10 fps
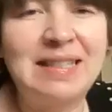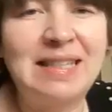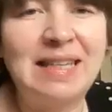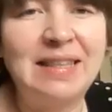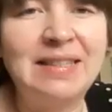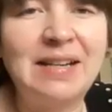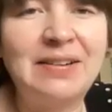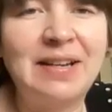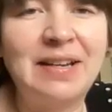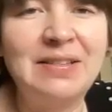to take that?
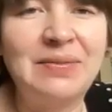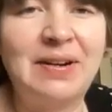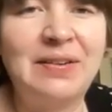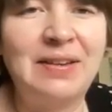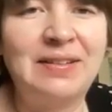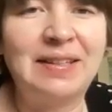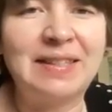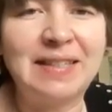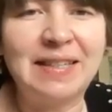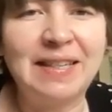Dr. Higgins, why don't you
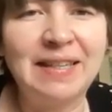just?